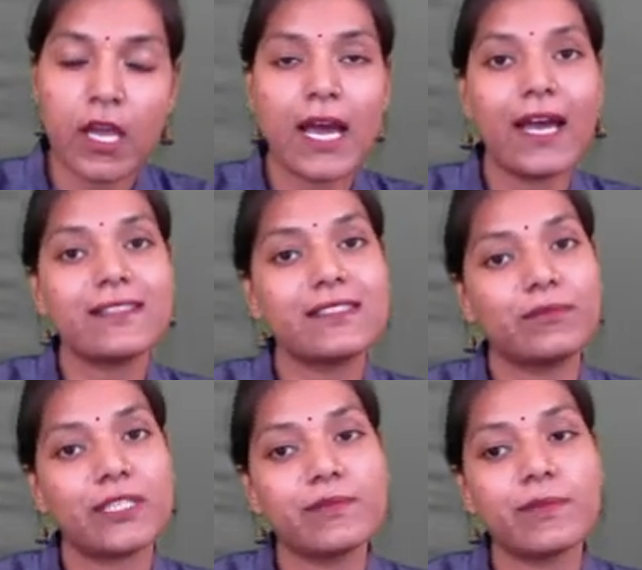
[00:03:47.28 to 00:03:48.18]
and
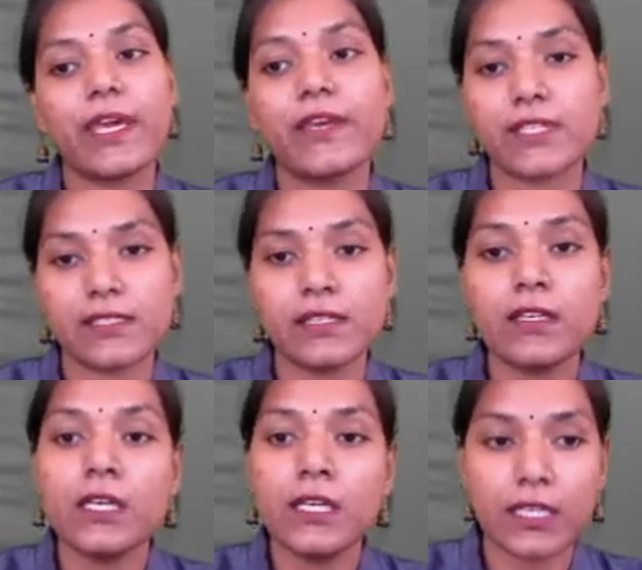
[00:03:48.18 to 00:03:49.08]
sometimes behaves as a
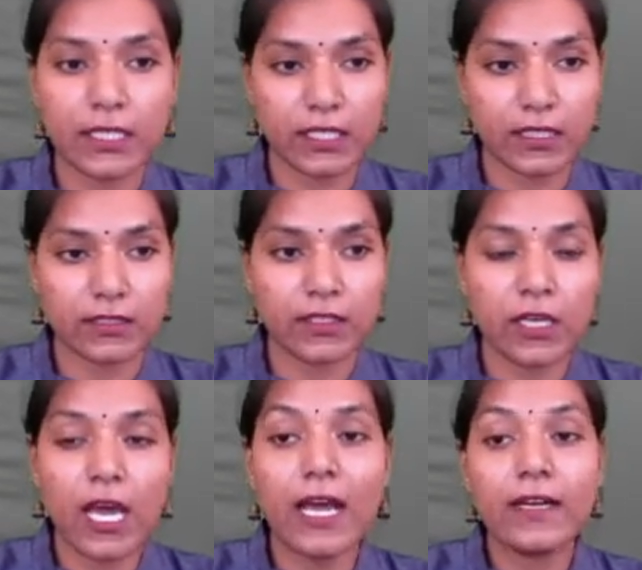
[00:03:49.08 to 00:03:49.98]
conductor,
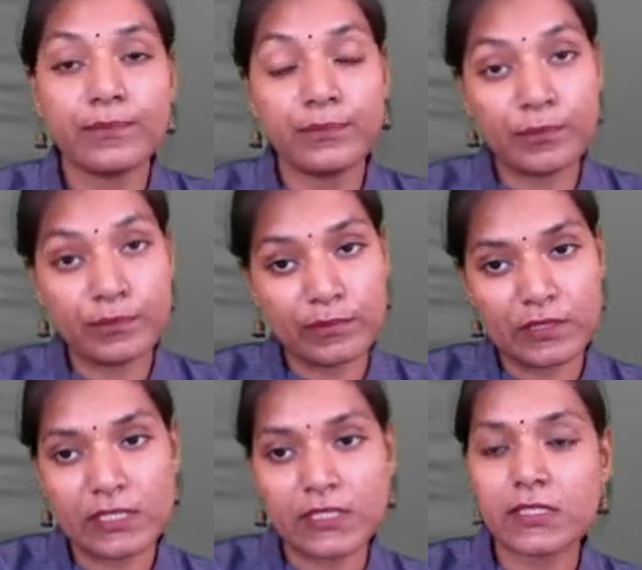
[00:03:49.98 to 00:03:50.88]
and
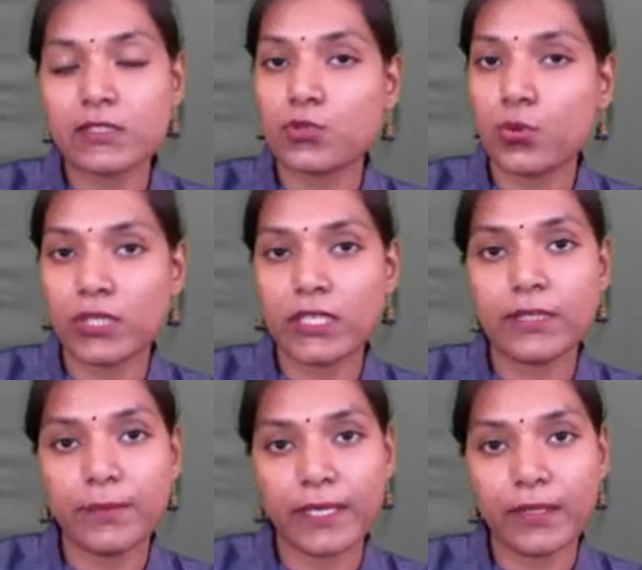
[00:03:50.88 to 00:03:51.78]
this is totally
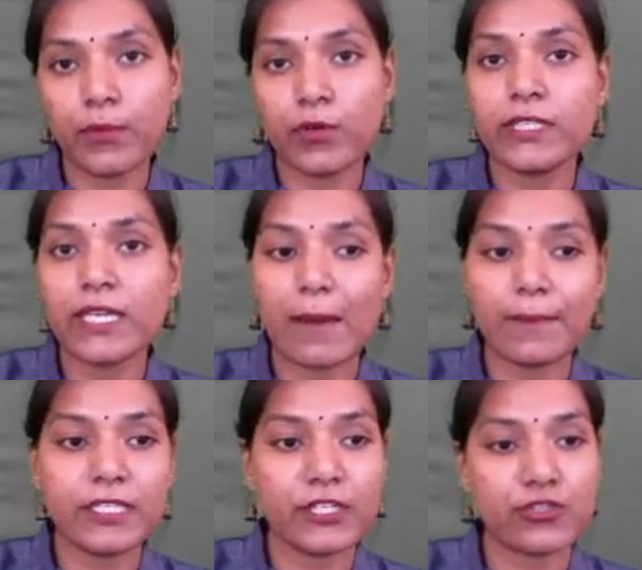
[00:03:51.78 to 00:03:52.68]
depend upon the
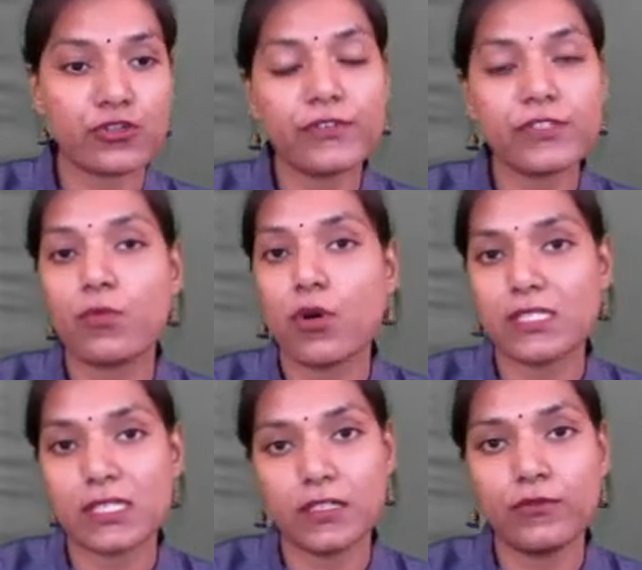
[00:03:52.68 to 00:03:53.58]
application of a small
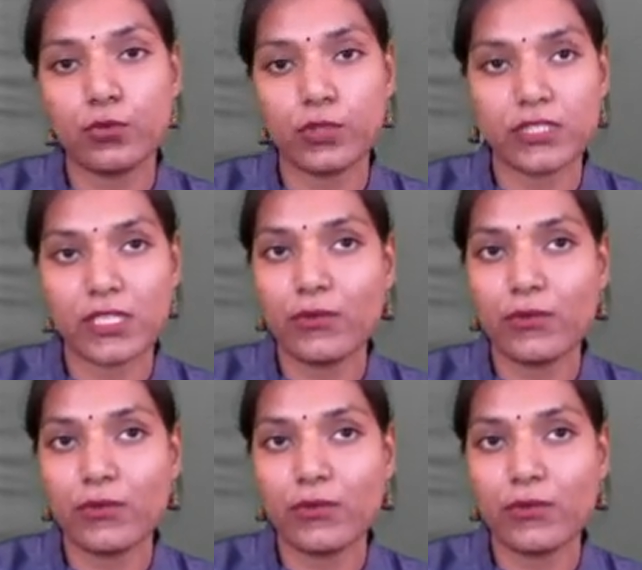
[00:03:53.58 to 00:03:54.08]
signal voltage.